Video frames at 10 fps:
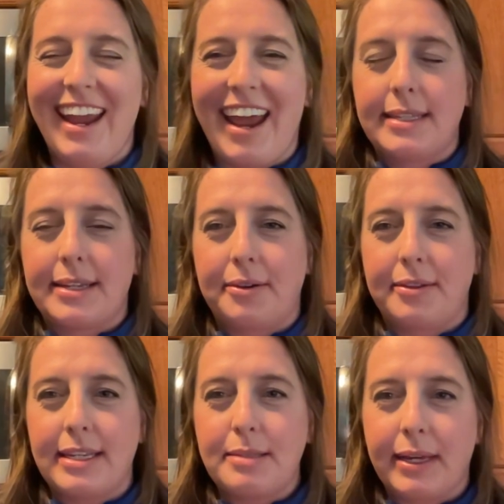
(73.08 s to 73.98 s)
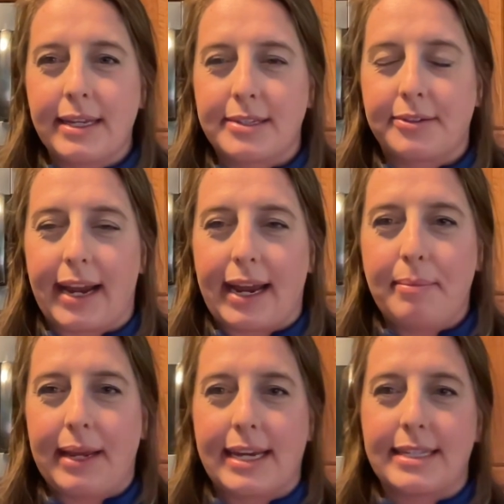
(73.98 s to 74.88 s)
So this meal is great
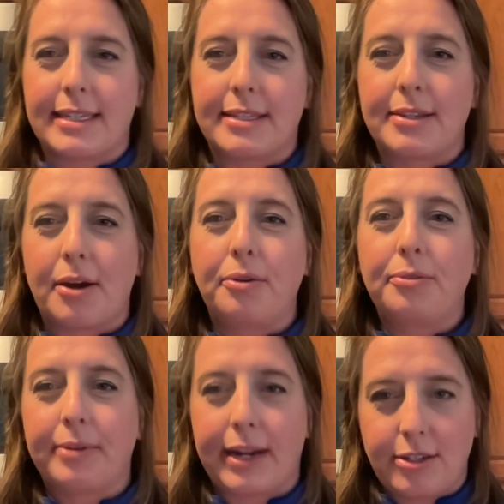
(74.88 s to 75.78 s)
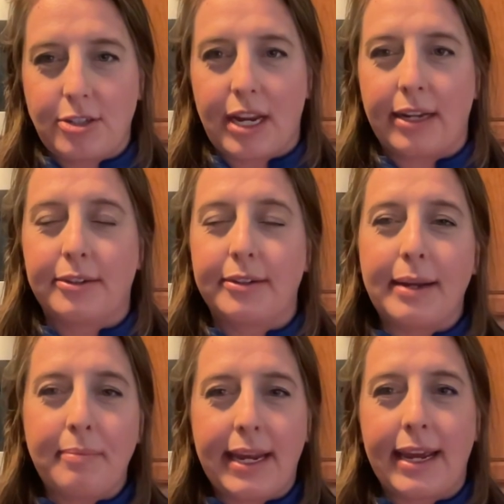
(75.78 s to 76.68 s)
because it's so rich and
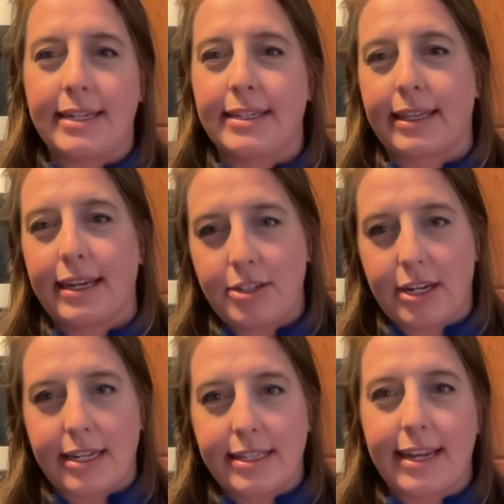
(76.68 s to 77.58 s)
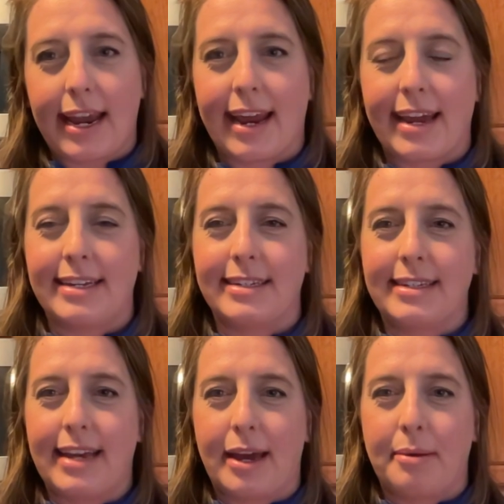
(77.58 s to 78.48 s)
creamy and delicious, and
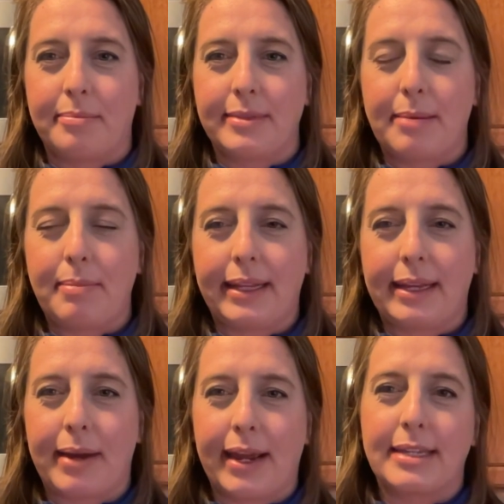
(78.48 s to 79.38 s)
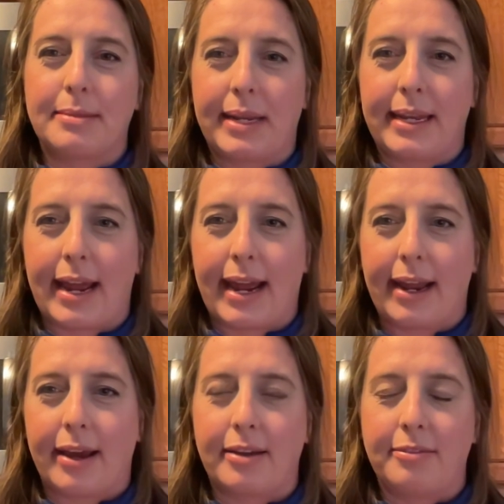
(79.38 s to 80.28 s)
typically my husband and I
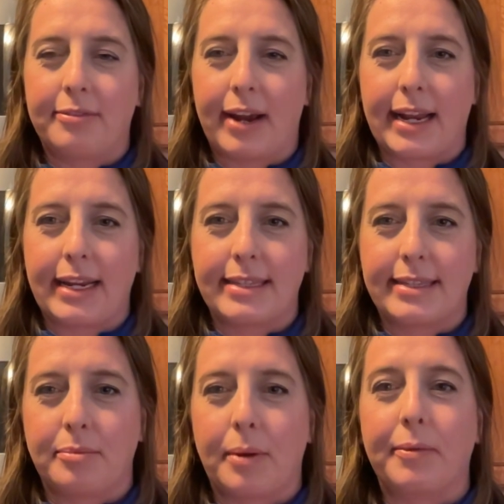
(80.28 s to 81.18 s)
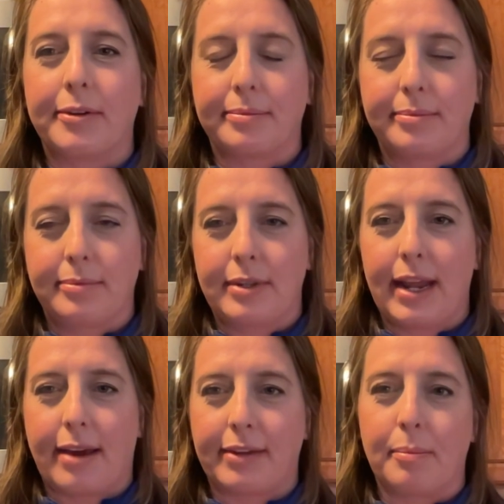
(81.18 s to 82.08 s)
on Fridays when we're
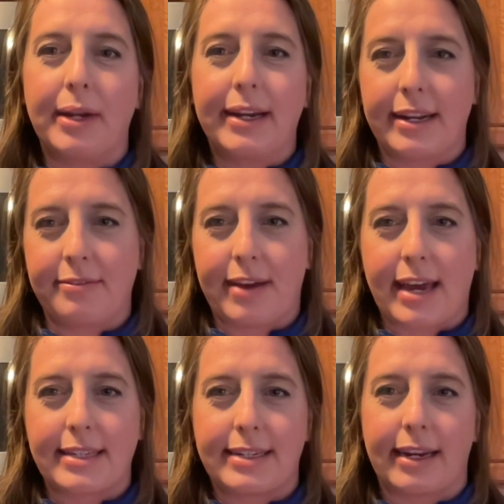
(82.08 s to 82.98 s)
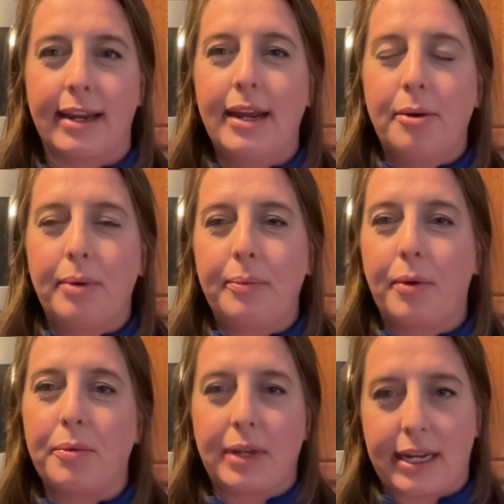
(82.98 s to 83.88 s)
having a period of fasting, we
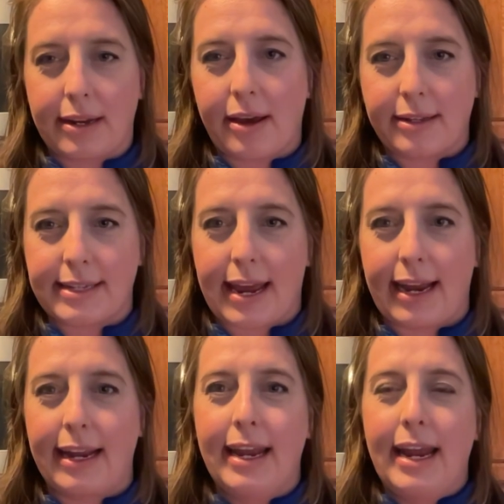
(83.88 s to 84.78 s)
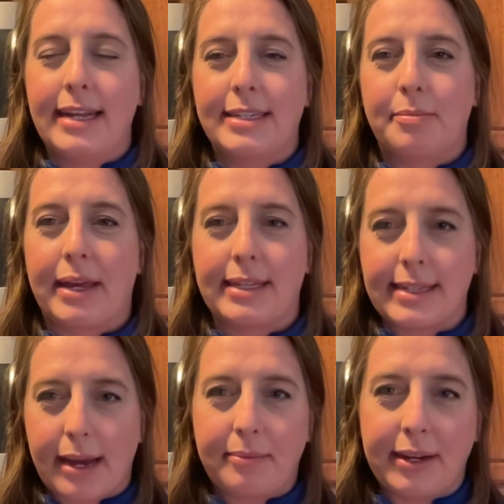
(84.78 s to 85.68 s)
won't eat all day, and so by the
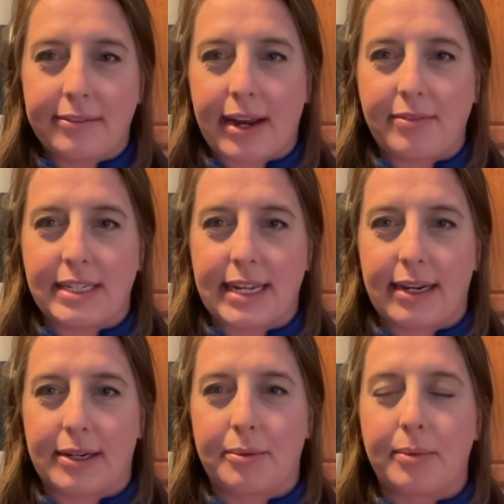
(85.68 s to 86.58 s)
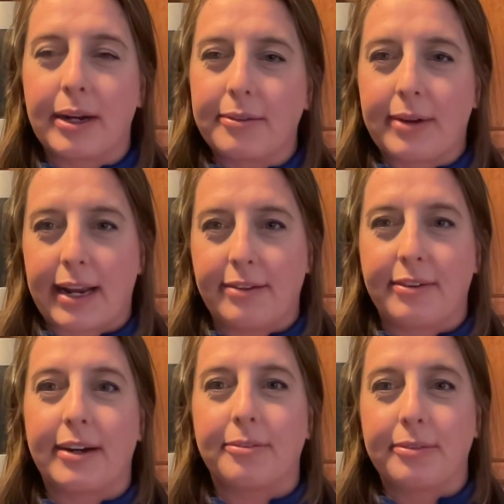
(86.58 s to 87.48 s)
time we arrive at dinner we're ready
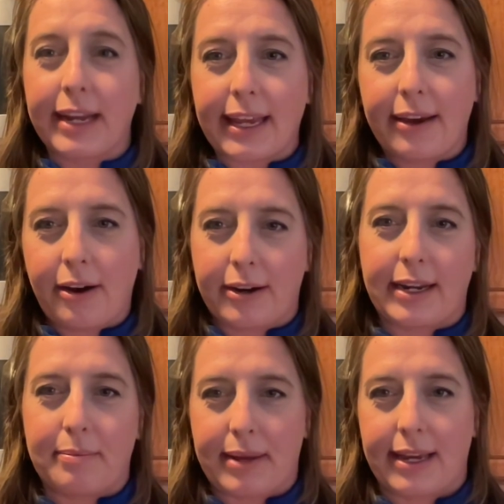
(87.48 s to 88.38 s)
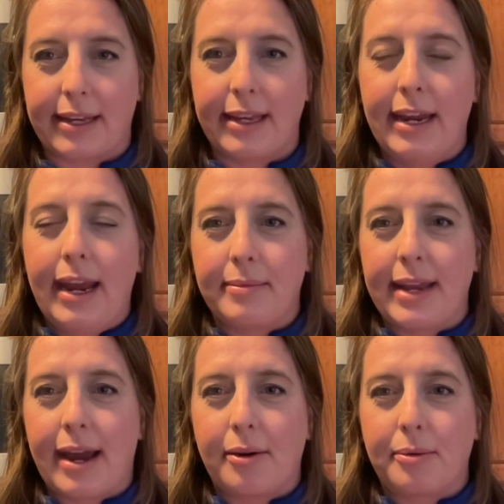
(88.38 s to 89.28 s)
for a really hearty meal.
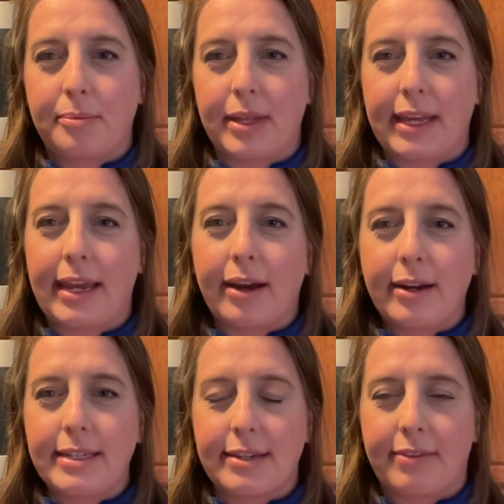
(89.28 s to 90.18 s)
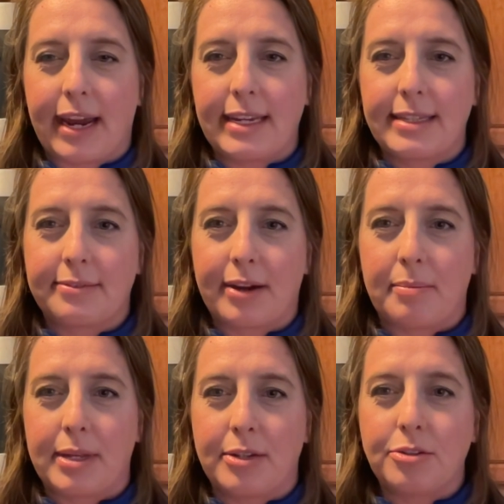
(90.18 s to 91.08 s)
Now with Kiara's advice
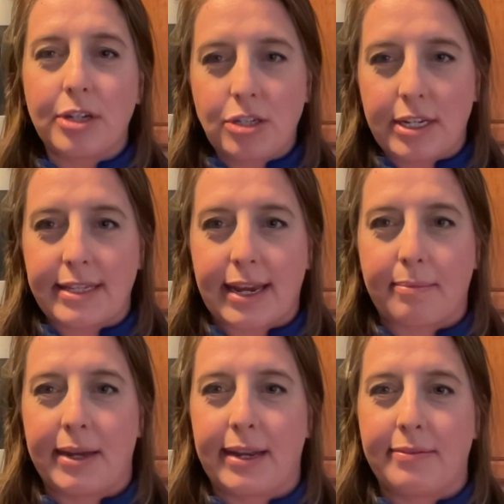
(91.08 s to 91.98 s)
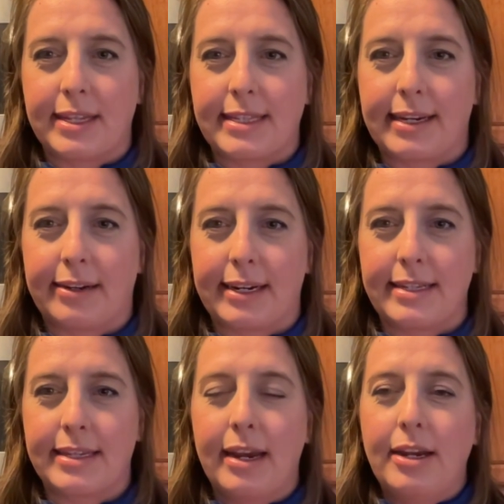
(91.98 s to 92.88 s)
from the nutrition segment of the
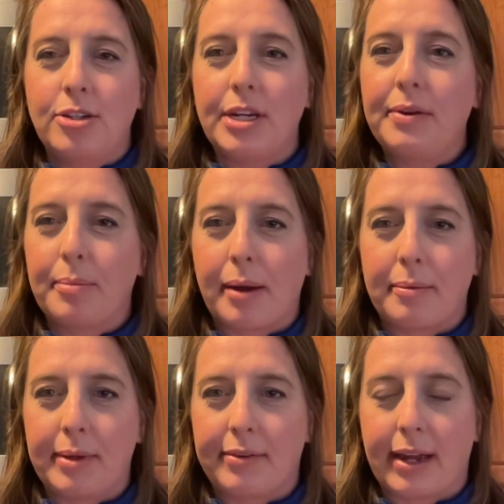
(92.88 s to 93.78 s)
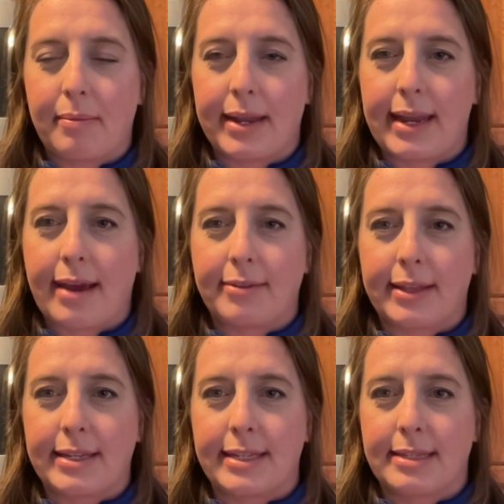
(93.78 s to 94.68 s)
series, she would probably recommend having
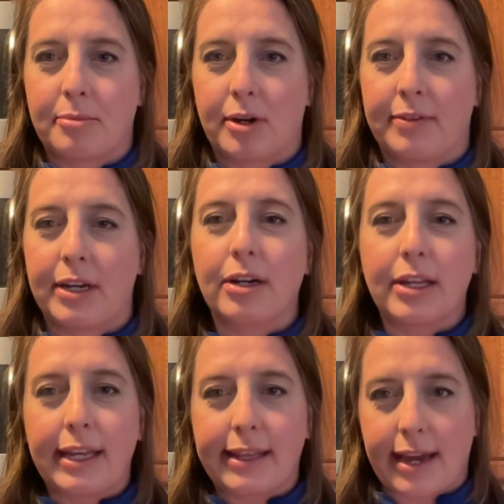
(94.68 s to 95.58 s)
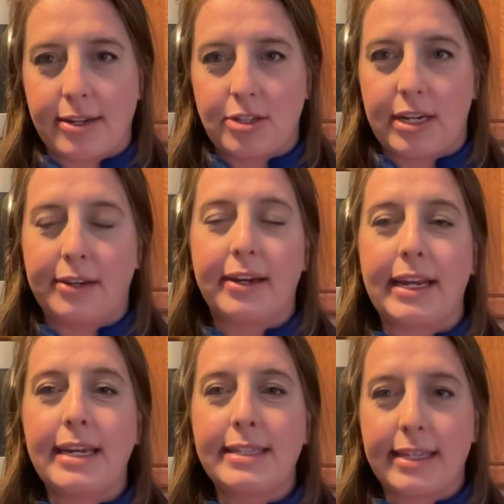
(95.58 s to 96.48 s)
this as more of an early lunch, and you could
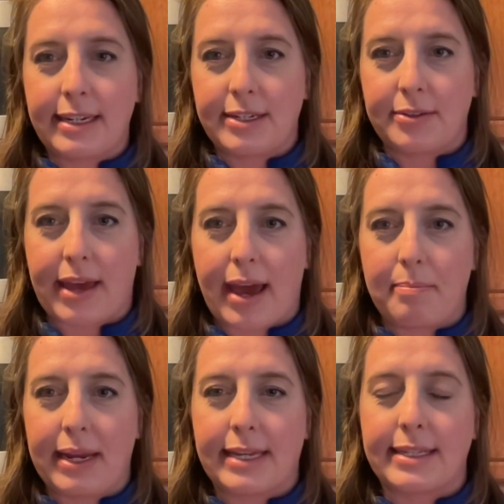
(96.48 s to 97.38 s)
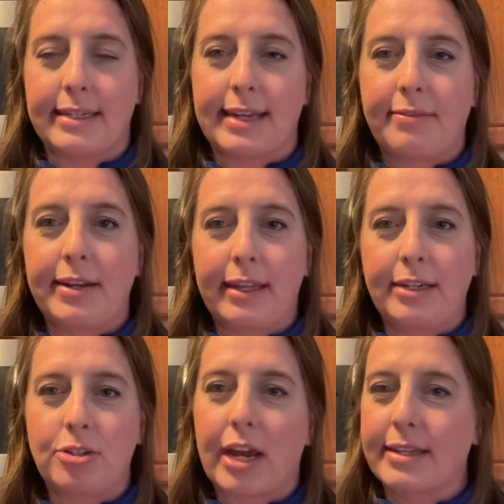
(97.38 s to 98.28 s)
easily do that because it definitely
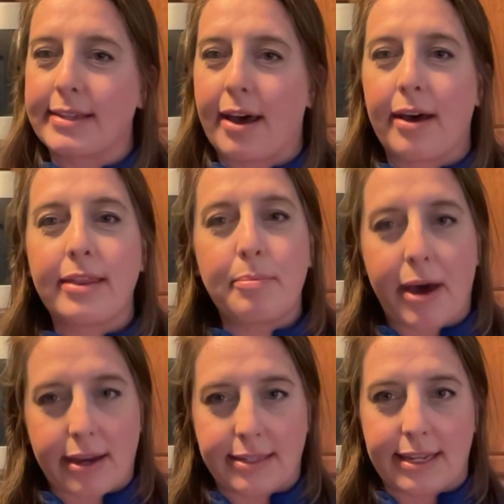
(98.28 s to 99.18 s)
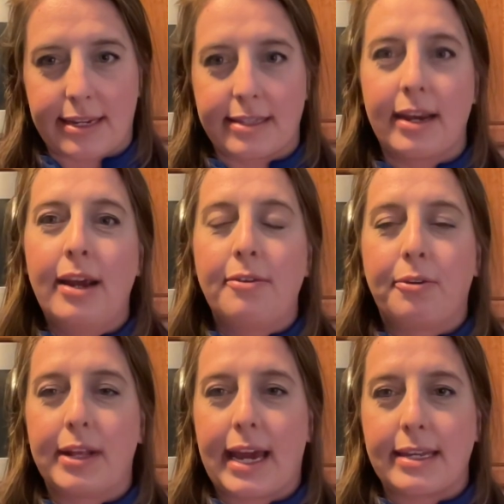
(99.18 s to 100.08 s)
checks all the boxes
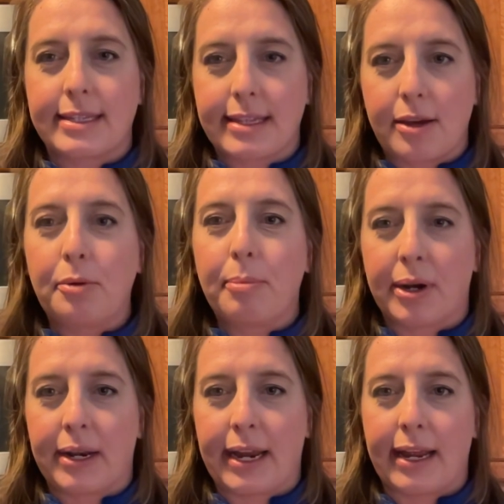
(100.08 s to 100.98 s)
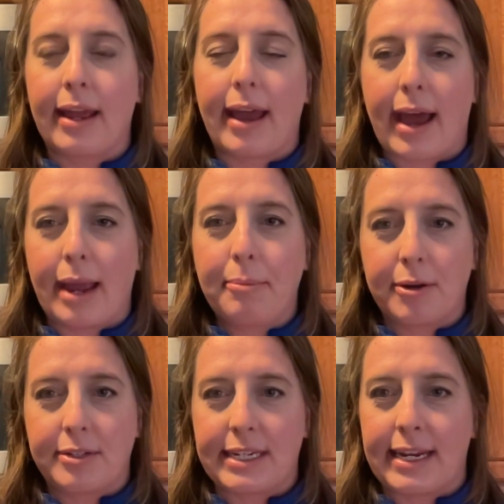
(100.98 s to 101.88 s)
for that slow burning, high
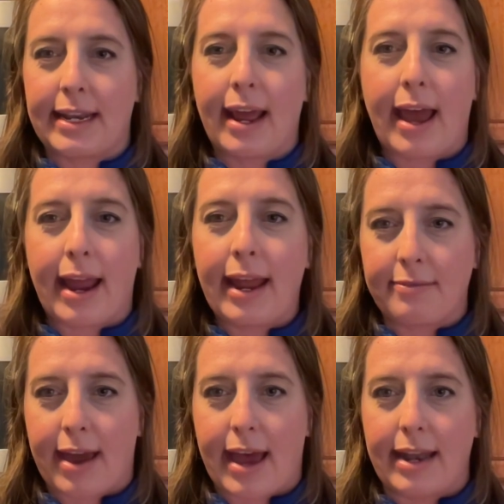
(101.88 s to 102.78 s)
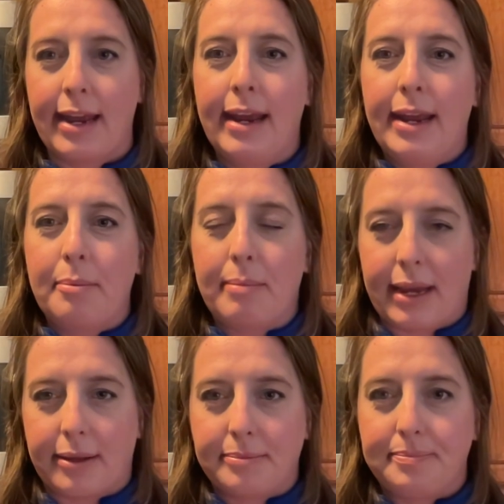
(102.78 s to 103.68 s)
protein, high fat
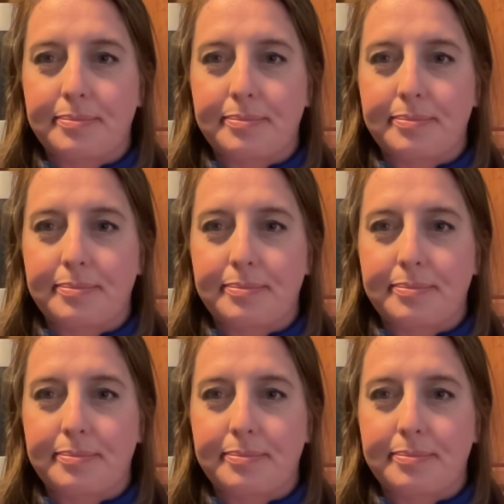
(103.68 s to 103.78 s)
meal.